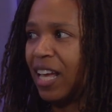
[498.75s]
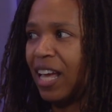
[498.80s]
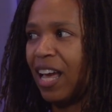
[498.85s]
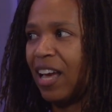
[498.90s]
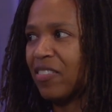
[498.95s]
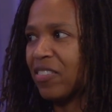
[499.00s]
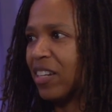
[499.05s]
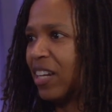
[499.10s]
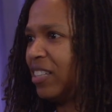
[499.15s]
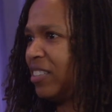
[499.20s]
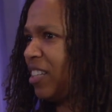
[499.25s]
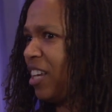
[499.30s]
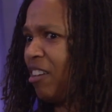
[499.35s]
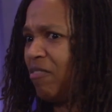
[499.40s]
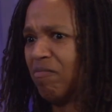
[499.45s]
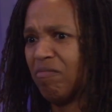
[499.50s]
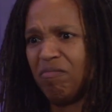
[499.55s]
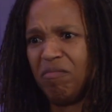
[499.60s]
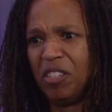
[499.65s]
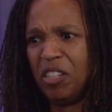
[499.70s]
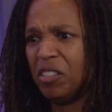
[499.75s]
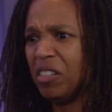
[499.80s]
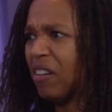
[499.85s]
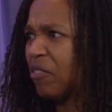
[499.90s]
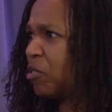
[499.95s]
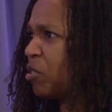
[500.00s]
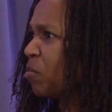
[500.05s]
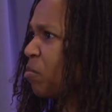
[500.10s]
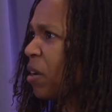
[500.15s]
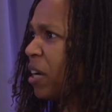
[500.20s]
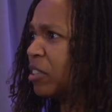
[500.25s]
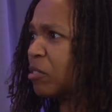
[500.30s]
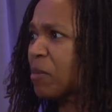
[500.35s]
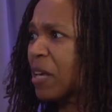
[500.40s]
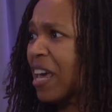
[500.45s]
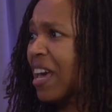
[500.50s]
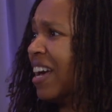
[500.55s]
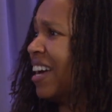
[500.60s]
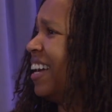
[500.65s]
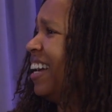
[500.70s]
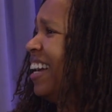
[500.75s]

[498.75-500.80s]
And then I say, you don't have to impress me.